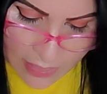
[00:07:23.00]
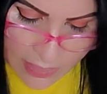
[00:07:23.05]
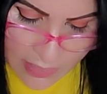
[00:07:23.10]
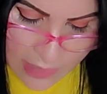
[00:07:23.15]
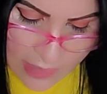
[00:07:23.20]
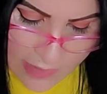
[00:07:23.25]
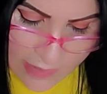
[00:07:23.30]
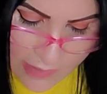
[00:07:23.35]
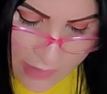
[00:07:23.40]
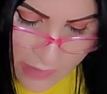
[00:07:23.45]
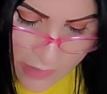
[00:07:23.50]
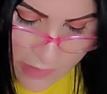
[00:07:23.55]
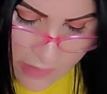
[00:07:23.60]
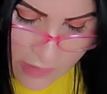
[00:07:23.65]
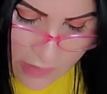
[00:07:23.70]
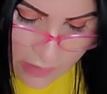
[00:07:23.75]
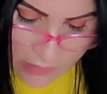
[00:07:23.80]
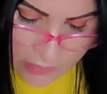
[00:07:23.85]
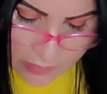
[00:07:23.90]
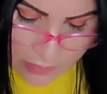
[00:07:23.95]
This is
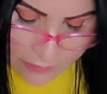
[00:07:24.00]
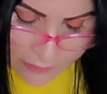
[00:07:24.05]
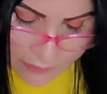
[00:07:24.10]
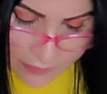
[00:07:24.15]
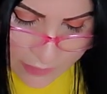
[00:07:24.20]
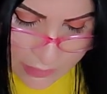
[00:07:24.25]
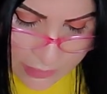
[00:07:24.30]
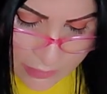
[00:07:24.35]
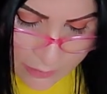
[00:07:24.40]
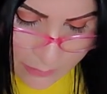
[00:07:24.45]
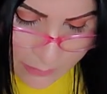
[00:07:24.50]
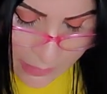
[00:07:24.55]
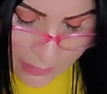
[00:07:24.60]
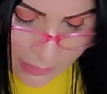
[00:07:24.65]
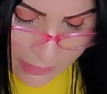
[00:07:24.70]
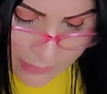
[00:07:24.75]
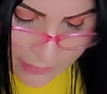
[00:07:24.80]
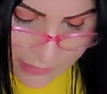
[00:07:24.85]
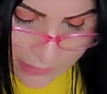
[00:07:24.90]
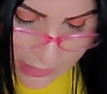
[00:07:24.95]
such a fun
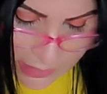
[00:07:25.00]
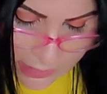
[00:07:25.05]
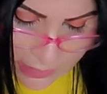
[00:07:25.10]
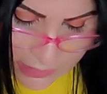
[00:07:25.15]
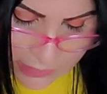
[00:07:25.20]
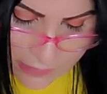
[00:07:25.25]
box, guys.